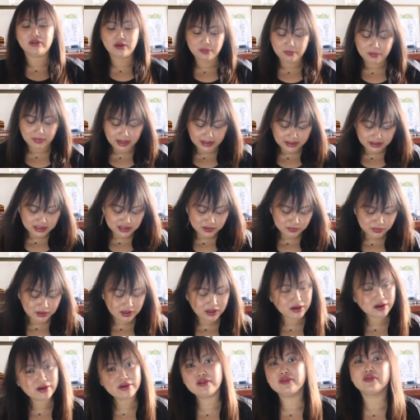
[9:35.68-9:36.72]
reminds me
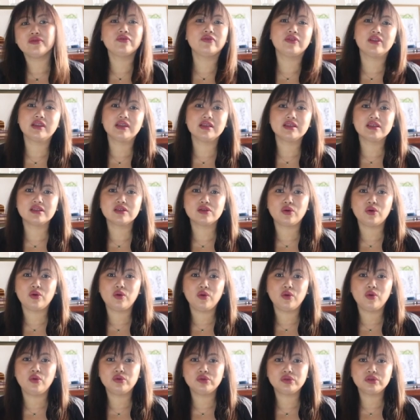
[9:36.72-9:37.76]
of this
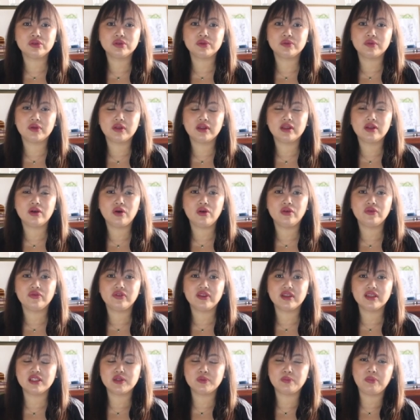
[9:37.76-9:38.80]
old of
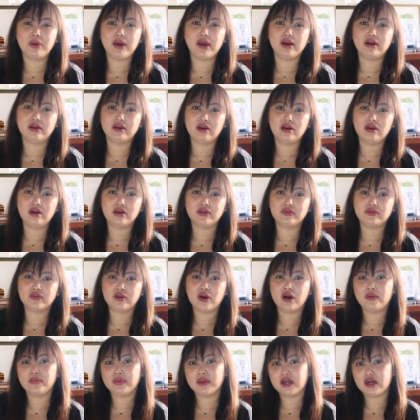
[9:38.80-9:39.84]
this pair of
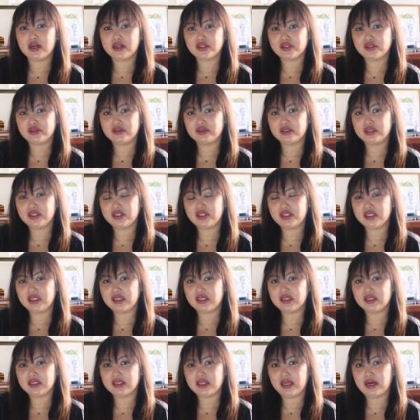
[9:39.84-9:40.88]
Comme des Garçons
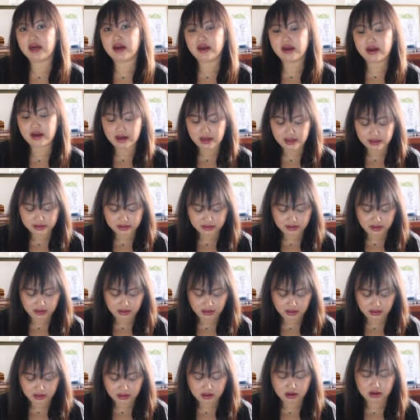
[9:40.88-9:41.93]
jeans that I got,
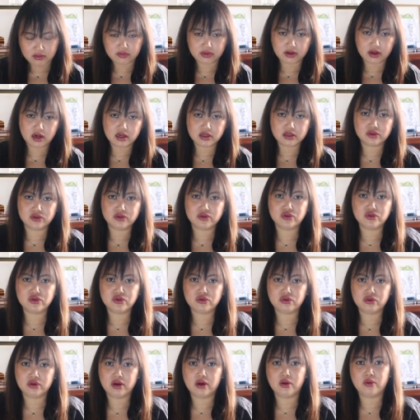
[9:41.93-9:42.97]
the Comme des Garçons
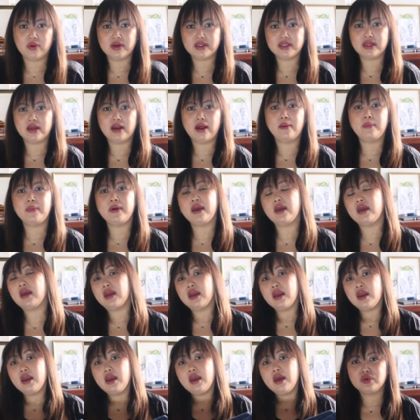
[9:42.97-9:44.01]
Junya Watanabe,
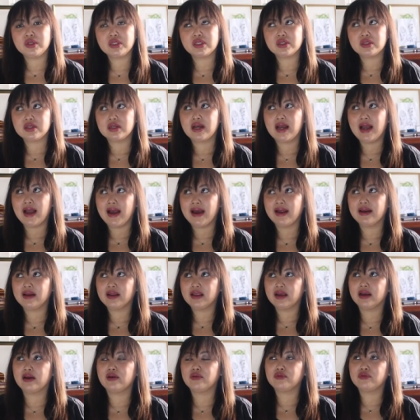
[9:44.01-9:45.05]
which had
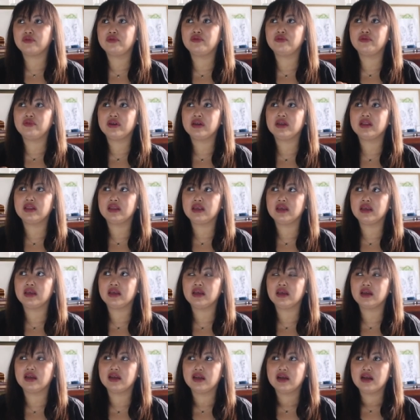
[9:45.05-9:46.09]
like a
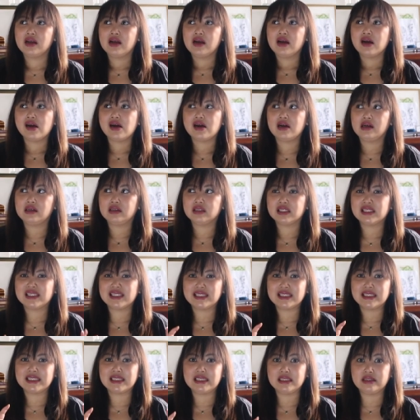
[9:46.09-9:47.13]
really uh,
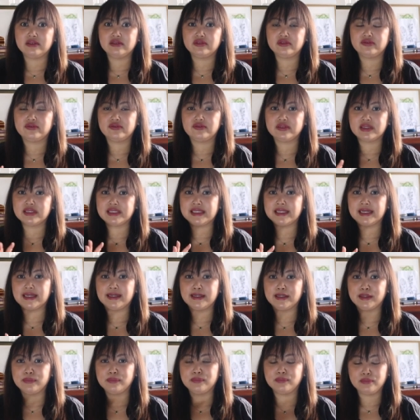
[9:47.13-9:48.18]
stiff
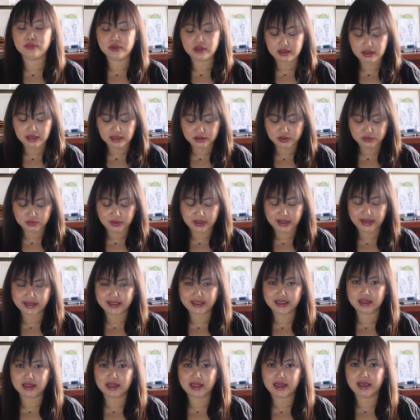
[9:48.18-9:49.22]
denim. That's why I
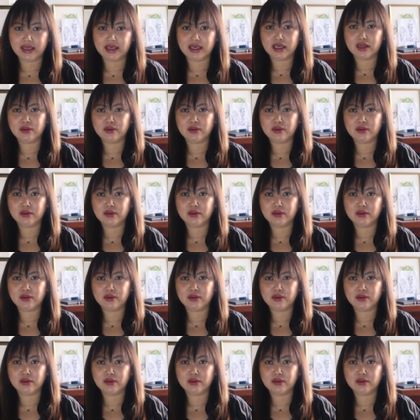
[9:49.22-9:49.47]
didn't like